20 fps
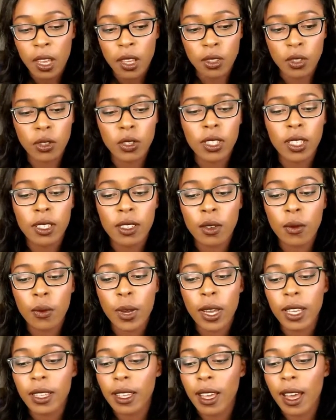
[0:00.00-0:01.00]
So this is a
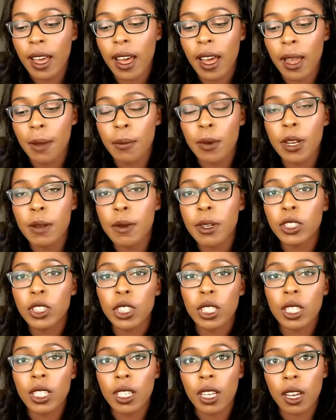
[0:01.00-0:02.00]
wig that I pretty much
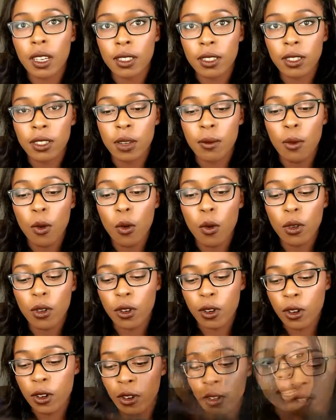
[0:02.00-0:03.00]
custom
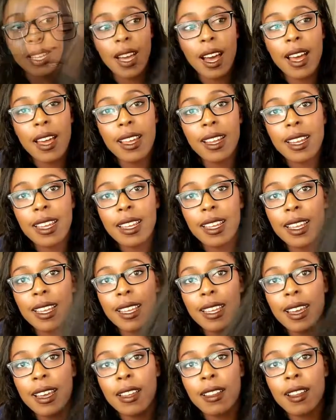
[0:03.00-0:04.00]
ordered. So I got it
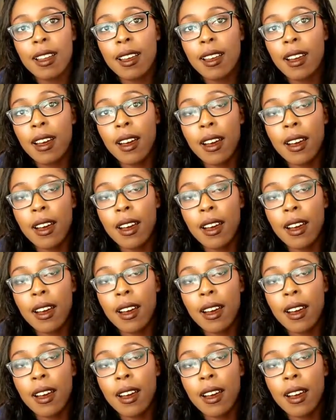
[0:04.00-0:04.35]
in